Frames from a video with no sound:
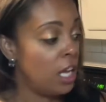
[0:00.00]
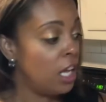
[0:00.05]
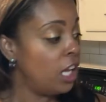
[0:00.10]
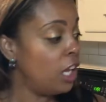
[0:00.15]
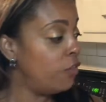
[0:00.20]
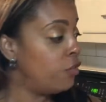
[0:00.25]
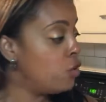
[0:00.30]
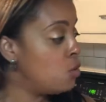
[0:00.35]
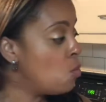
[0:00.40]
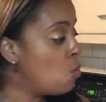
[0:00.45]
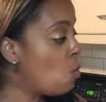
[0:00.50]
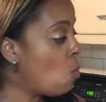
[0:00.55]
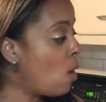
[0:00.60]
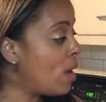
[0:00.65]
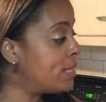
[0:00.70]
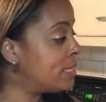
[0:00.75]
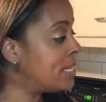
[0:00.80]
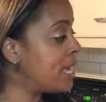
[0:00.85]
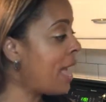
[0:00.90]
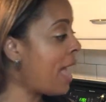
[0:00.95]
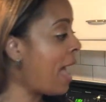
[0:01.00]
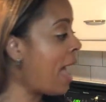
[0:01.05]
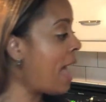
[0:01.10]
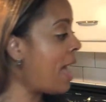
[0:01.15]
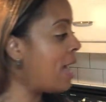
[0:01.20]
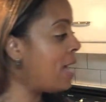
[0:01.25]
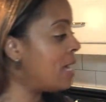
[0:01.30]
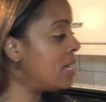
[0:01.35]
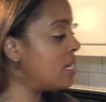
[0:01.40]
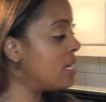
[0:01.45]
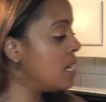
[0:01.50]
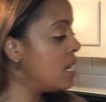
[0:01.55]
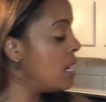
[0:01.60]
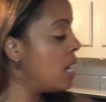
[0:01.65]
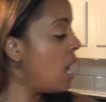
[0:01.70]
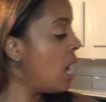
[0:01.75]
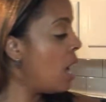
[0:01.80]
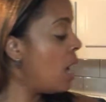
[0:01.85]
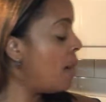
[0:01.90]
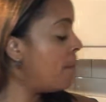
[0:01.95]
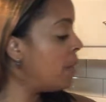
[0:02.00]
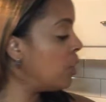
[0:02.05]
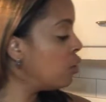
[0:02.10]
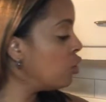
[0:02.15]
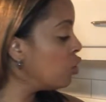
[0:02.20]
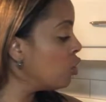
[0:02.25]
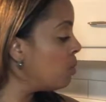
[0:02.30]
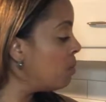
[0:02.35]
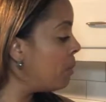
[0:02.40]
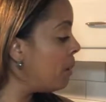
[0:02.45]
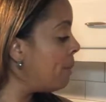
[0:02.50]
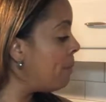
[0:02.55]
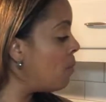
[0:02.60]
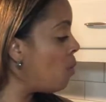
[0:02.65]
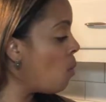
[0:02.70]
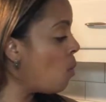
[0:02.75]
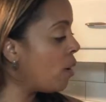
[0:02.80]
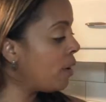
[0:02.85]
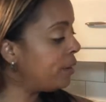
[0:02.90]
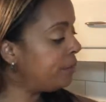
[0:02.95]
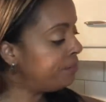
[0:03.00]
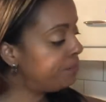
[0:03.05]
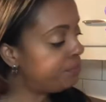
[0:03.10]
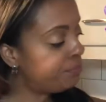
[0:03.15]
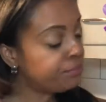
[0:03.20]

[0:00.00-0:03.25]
If you want to add a little bit more